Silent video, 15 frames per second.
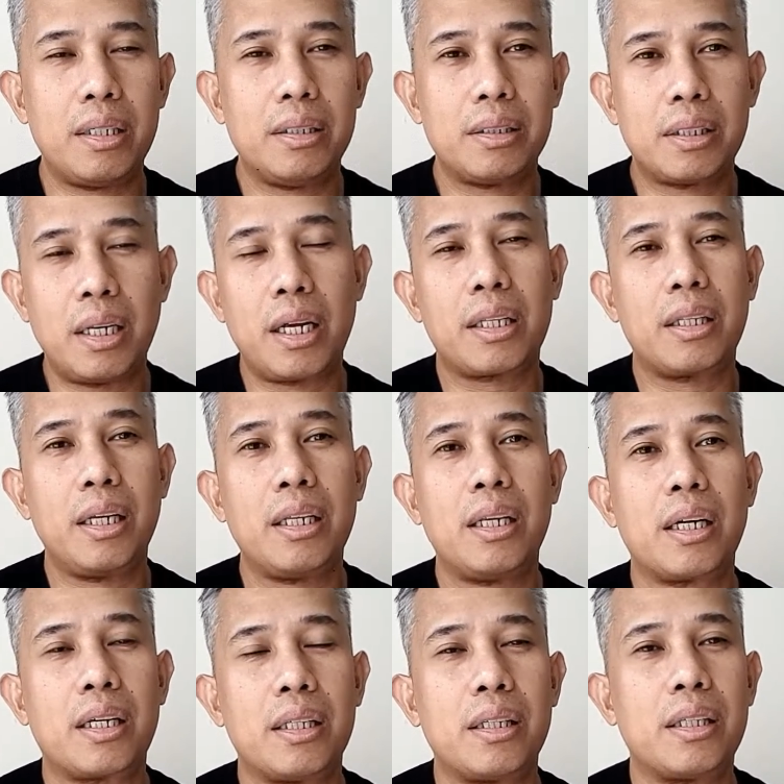selecting
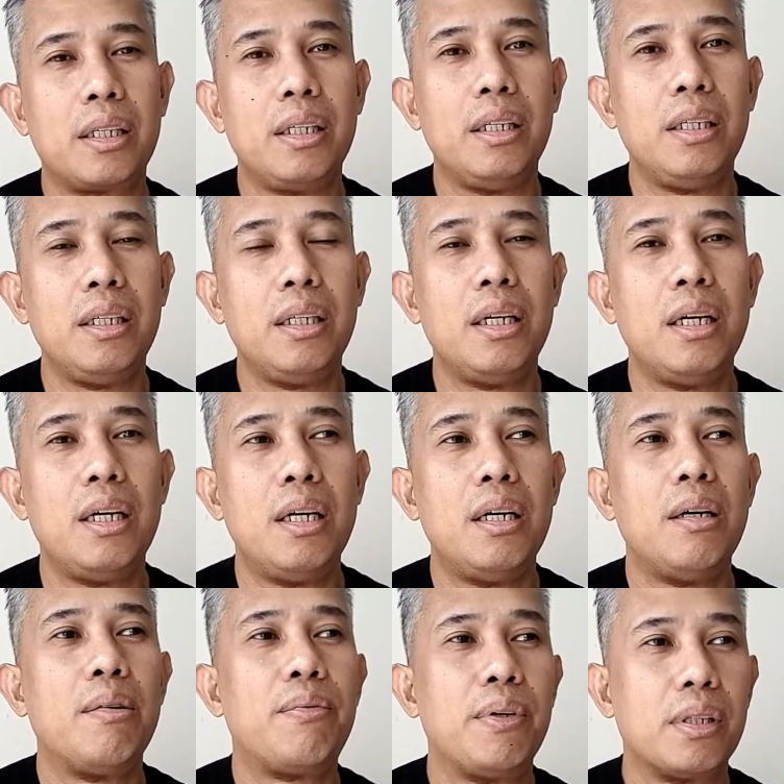the country
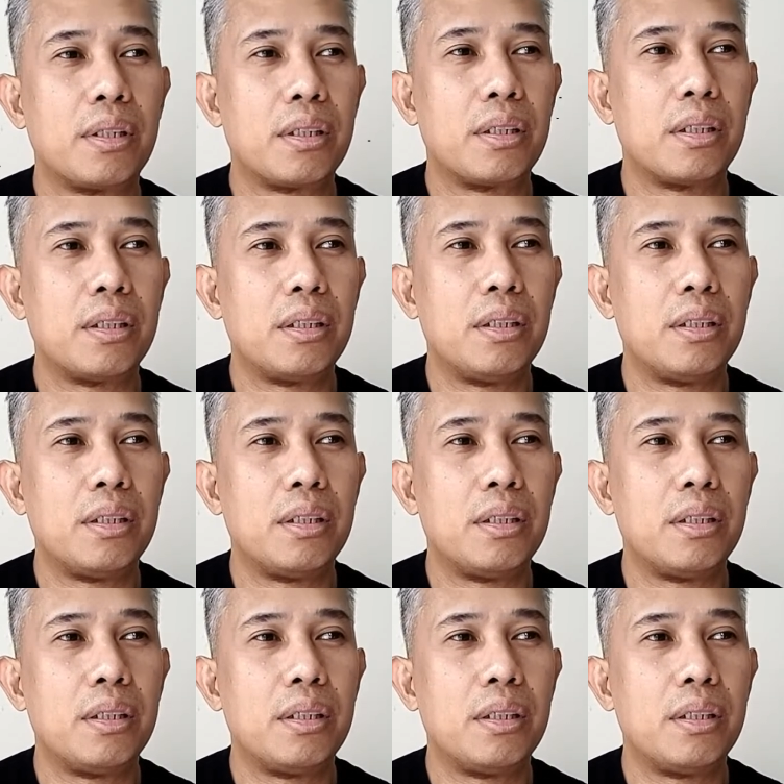filter.